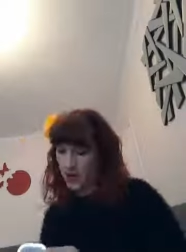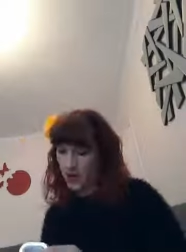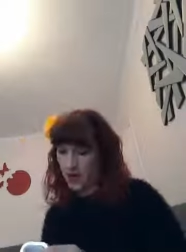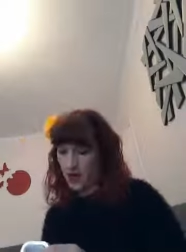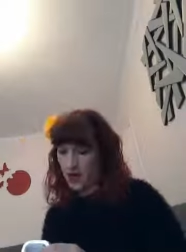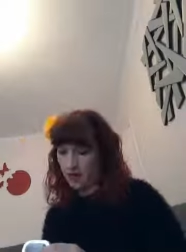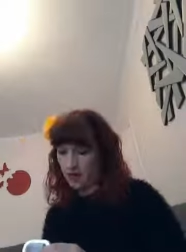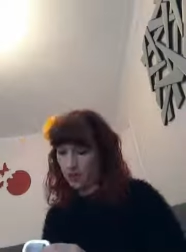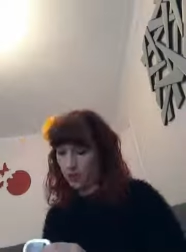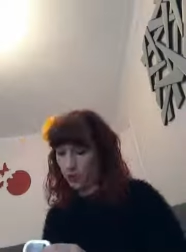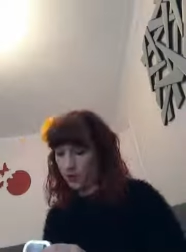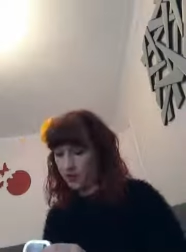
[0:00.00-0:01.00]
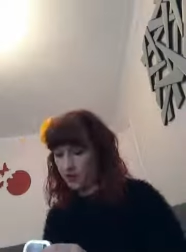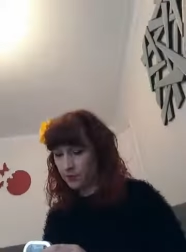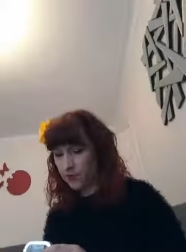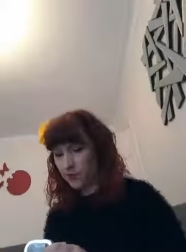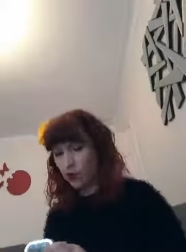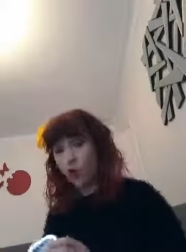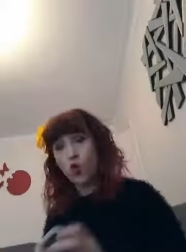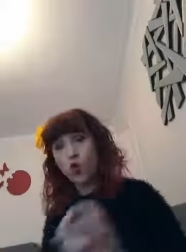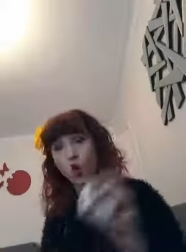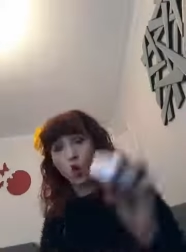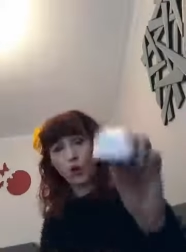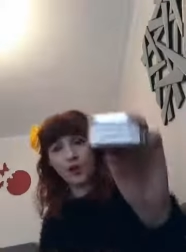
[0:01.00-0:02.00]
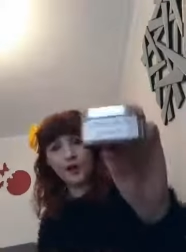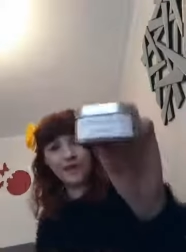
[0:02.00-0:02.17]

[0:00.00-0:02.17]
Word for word: Um, Blue Spring Oolong.